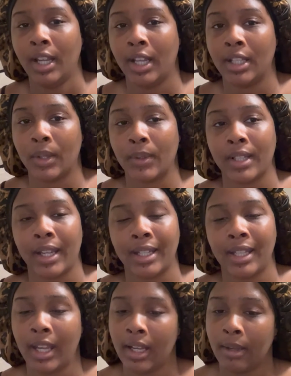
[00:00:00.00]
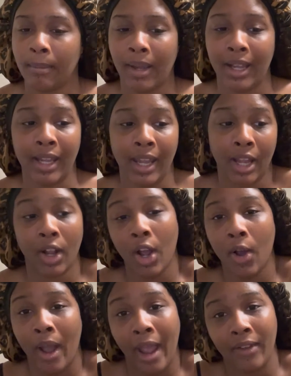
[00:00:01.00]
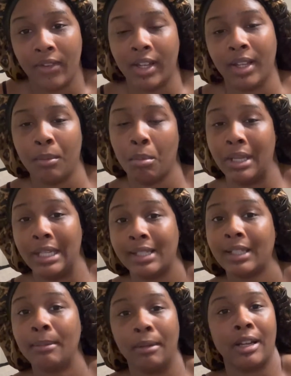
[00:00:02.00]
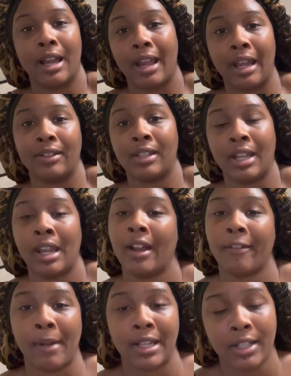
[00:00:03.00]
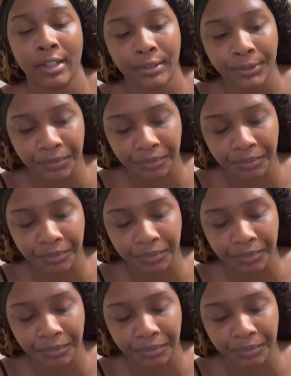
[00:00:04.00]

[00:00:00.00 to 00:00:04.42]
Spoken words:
And so I was like, damn, I can't go. I haven't been to sleep all night. I have to take care of myself.